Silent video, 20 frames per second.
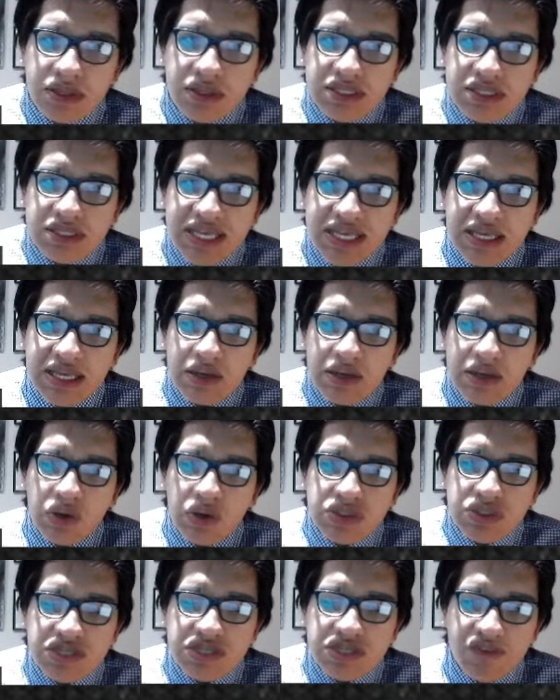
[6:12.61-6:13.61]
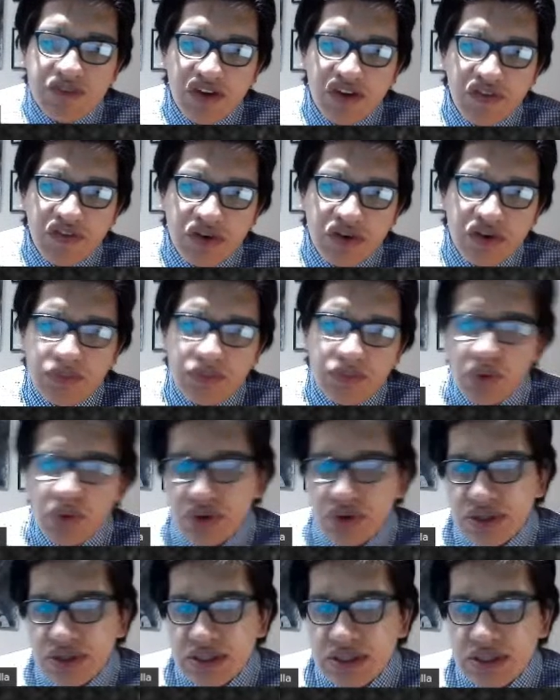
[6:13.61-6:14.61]
uh, taking notes is very, very
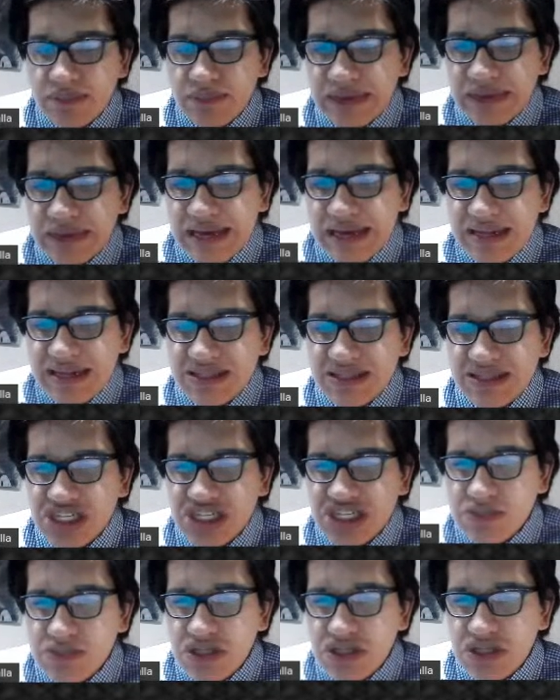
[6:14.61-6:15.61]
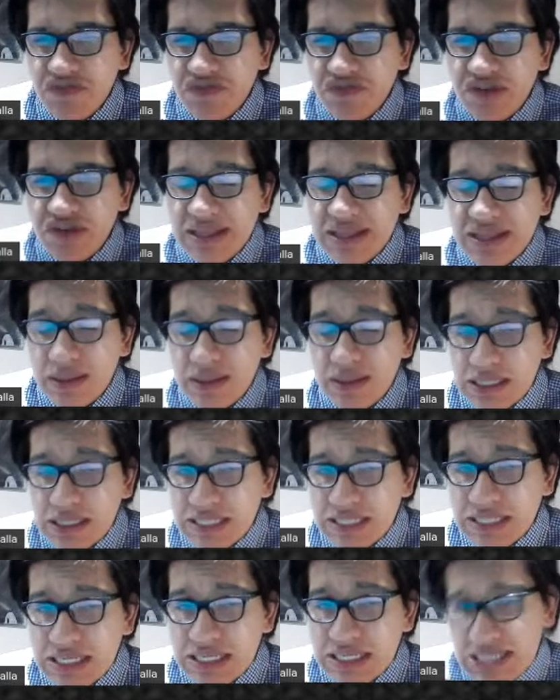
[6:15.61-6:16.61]
important, but in terms of uh, the
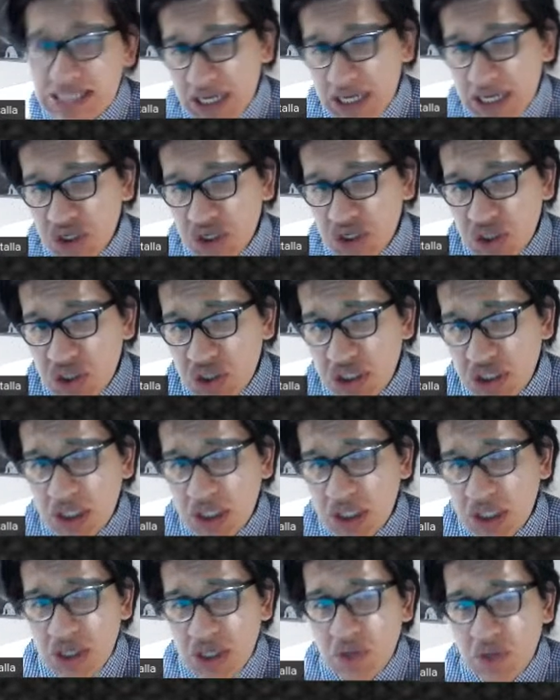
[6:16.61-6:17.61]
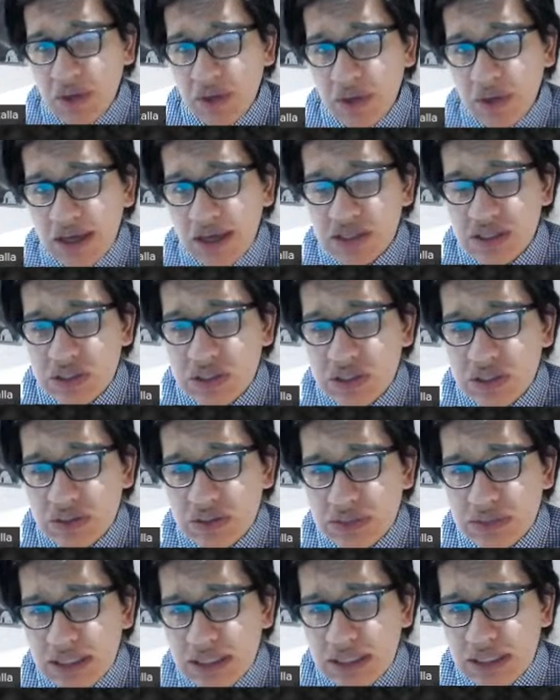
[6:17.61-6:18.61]
listening section, okay,
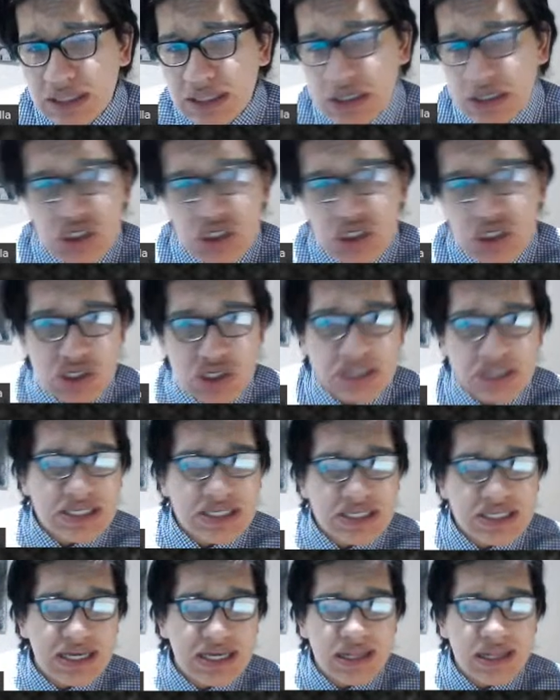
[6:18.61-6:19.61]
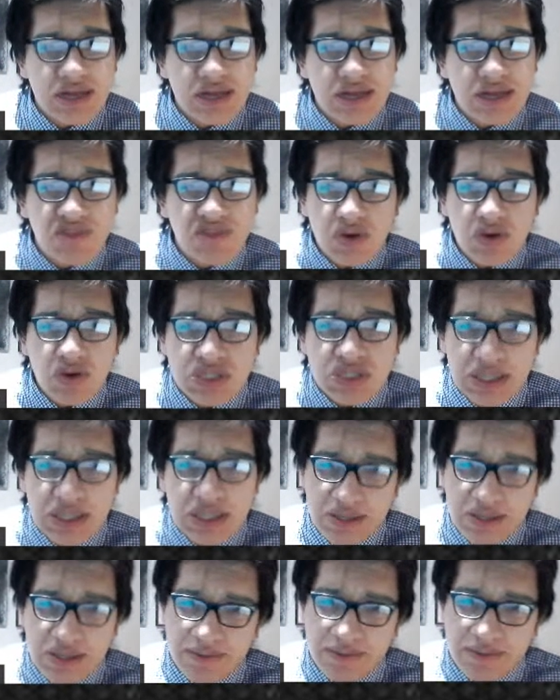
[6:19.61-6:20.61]
so uh, you shouldn't take a lot of notes in
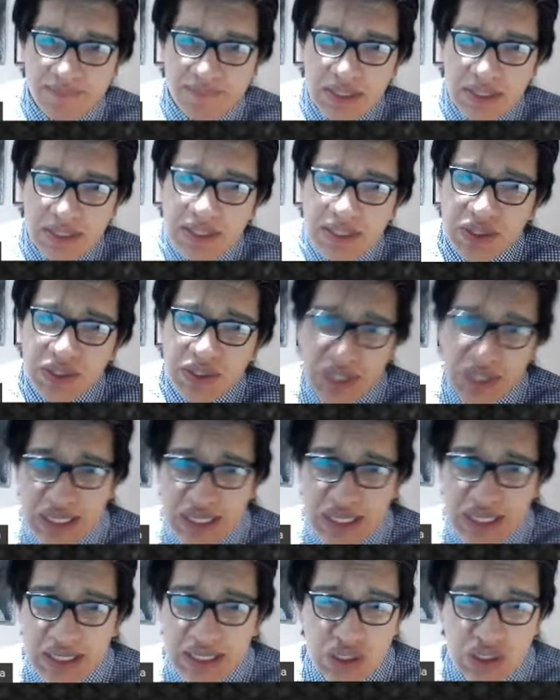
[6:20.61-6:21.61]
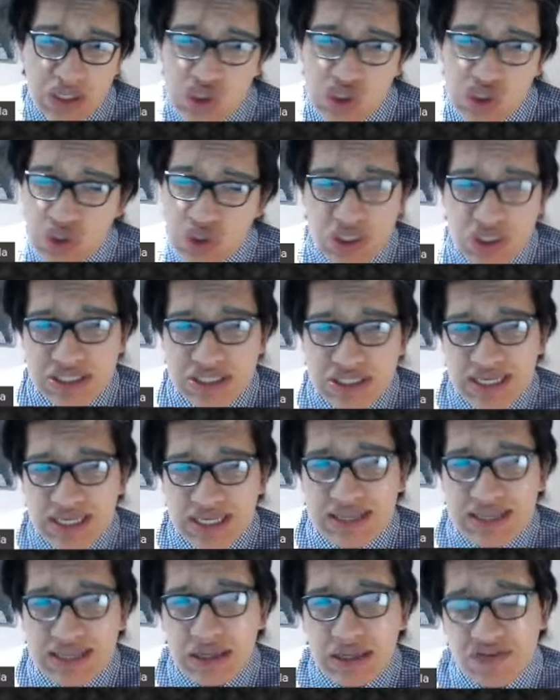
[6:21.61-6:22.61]
here, okay? You shouldn't
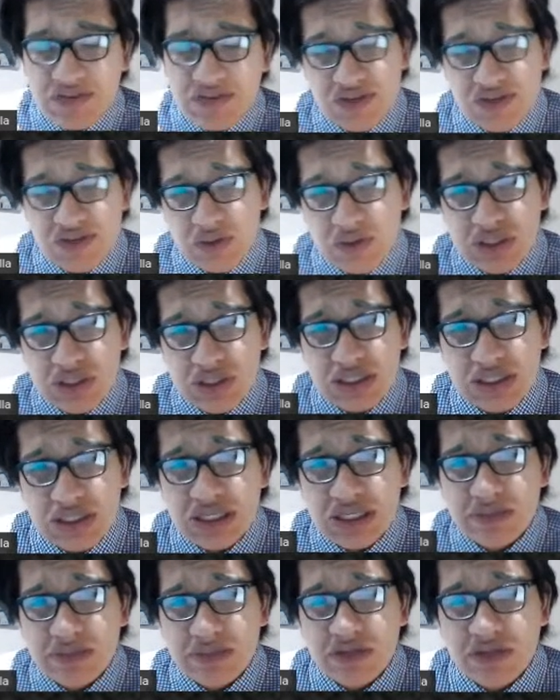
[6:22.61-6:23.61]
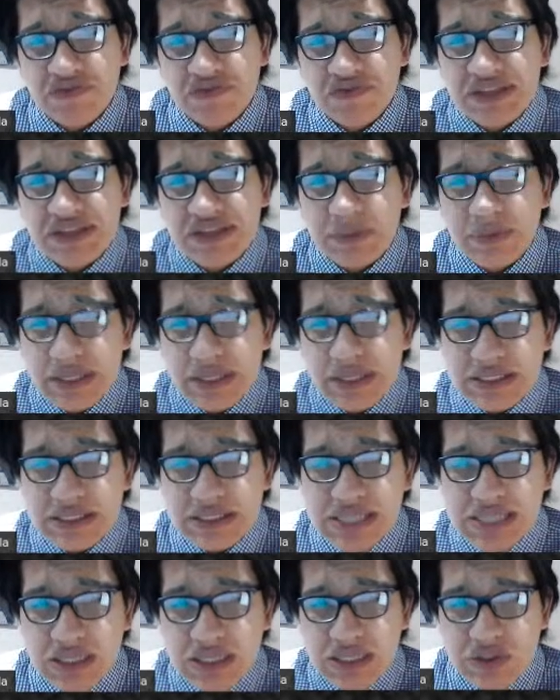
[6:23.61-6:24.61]
take a lot of notes in terms of the reading
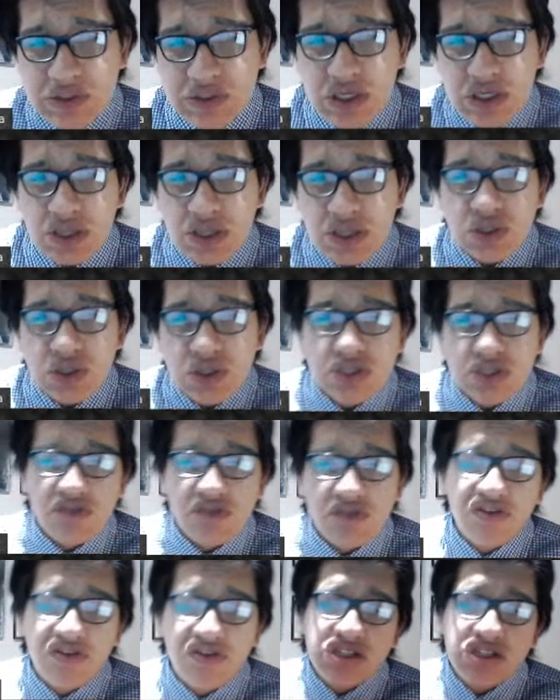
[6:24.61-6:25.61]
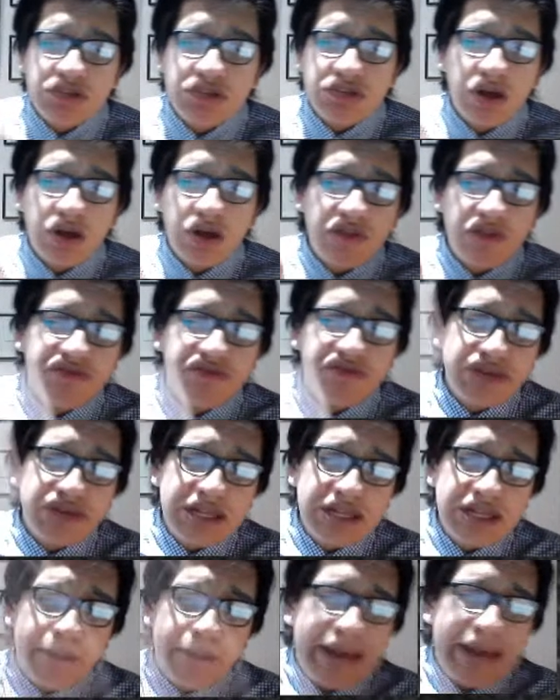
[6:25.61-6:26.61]
section. You should, first of all,
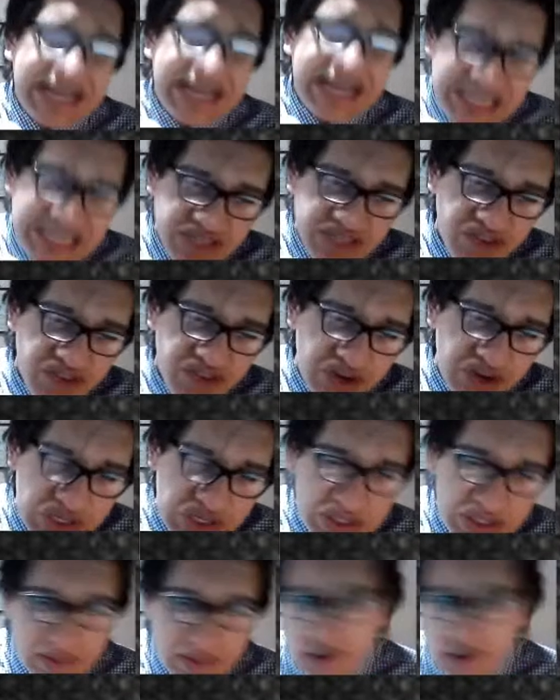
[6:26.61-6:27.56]
read the passage first,